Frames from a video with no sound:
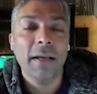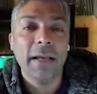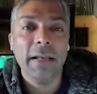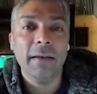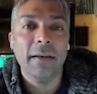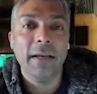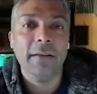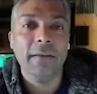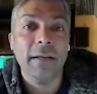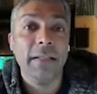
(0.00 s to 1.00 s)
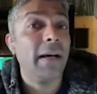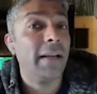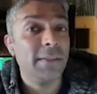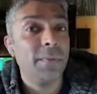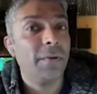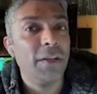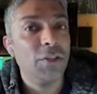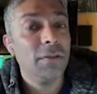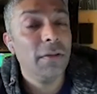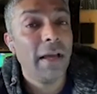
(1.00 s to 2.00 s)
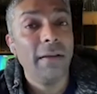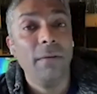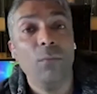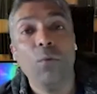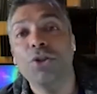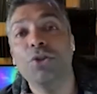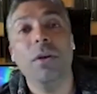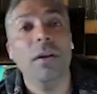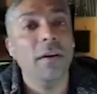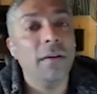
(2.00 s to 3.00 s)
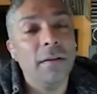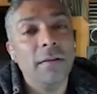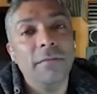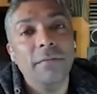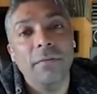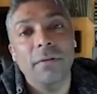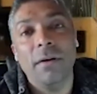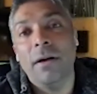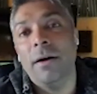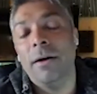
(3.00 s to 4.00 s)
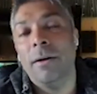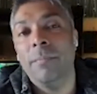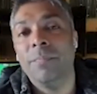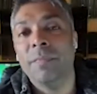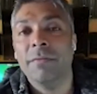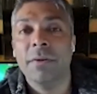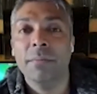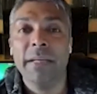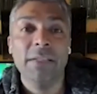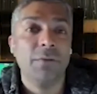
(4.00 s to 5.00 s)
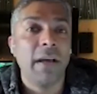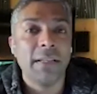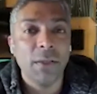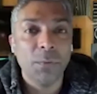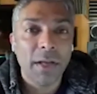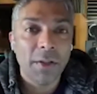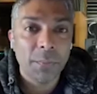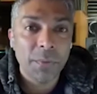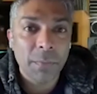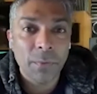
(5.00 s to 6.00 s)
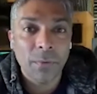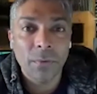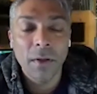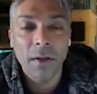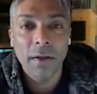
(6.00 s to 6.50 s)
in that inspiration, and what you learn from interacting with other people.